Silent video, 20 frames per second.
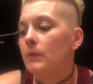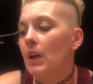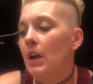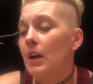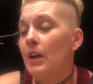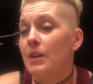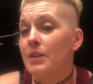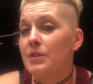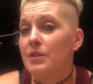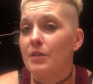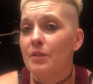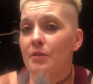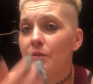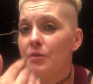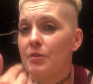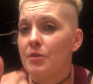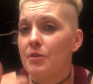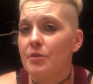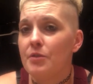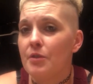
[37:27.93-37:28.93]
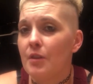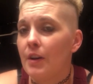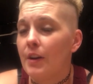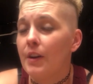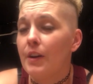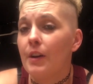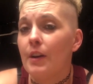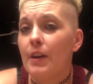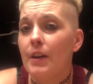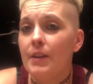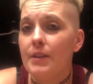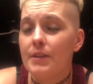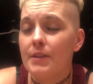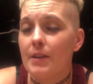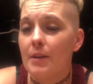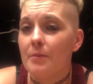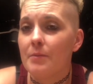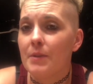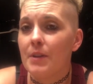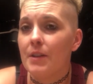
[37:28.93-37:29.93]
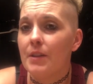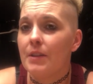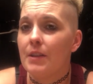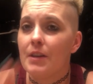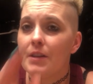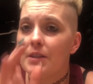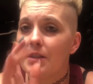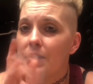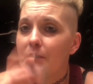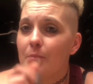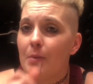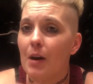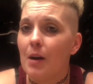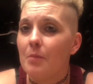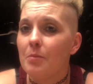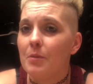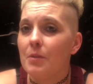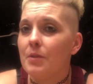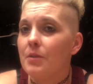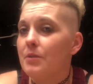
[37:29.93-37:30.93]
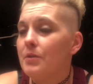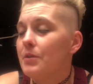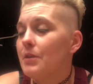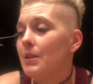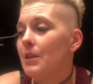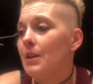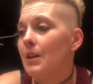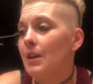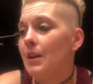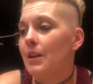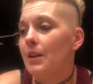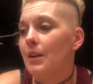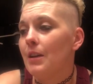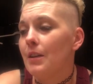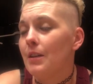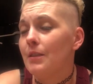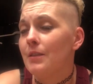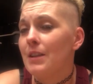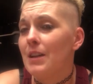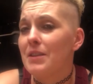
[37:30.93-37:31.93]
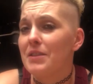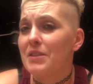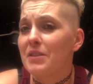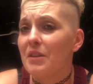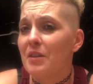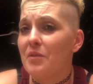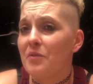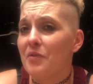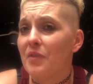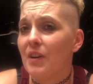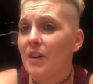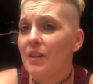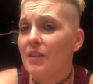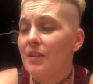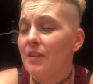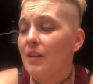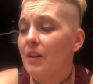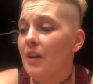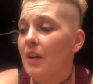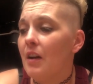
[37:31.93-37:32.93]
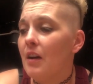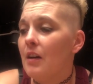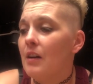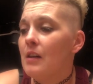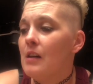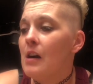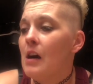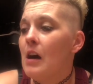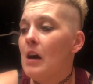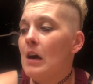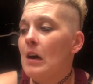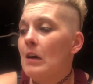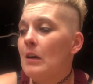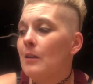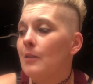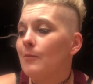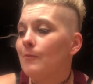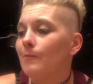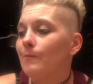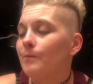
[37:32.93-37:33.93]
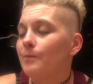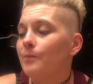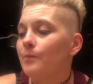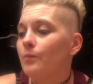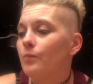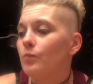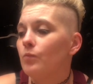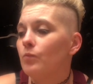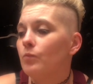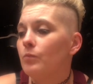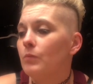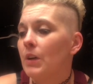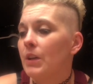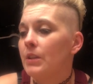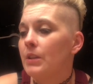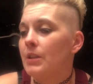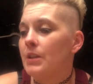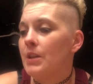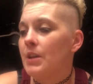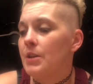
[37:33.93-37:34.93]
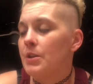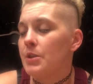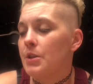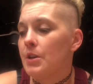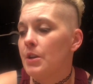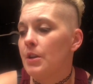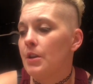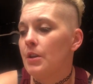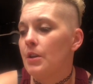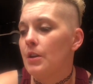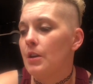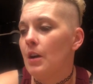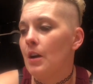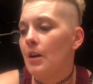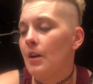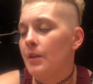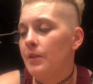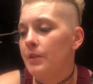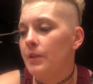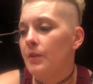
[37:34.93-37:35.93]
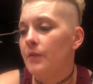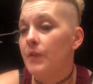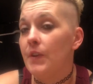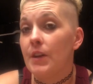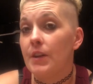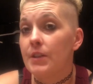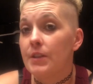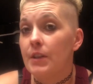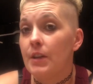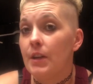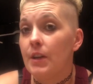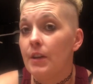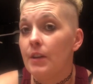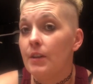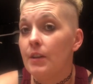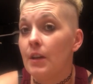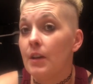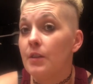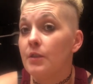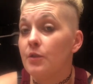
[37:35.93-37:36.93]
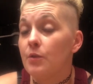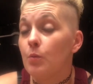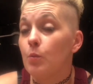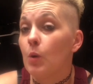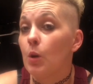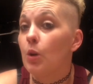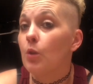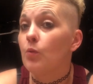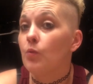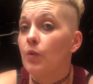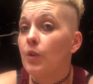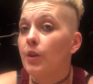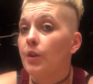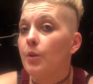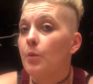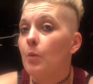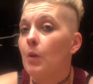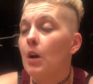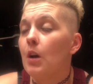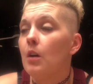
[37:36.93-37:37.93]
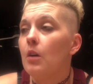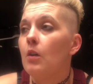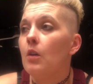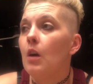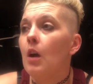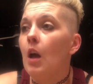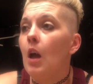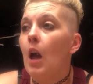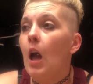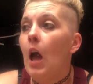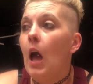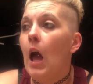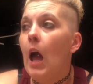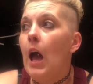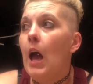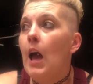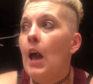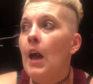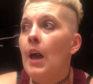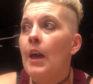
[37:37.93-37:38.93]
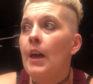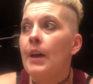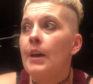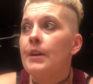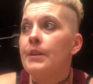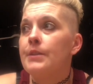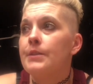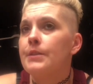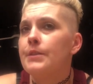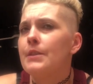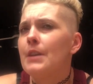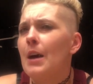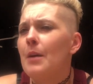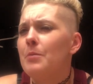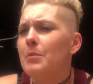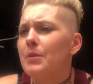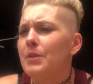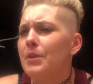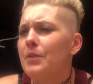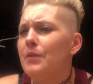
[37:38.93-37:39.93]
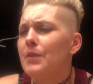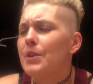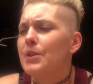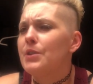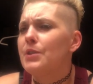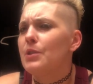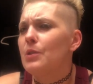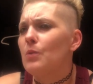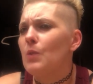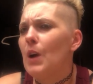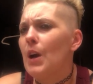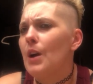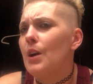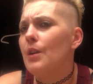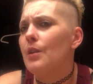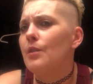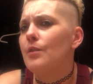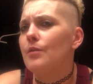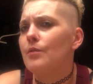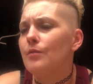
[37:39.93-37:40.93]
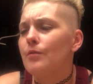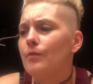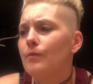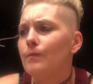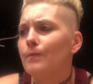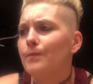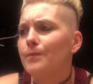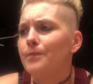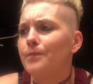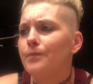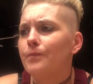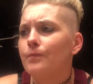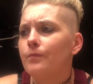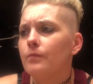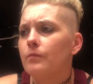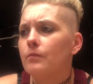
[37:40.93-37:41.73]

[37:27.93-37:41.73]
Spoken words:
And as soon as you drink or eat something, they just pop loose, and that's no fun. But the denture, the Fix-It does work really well, and I believe it's around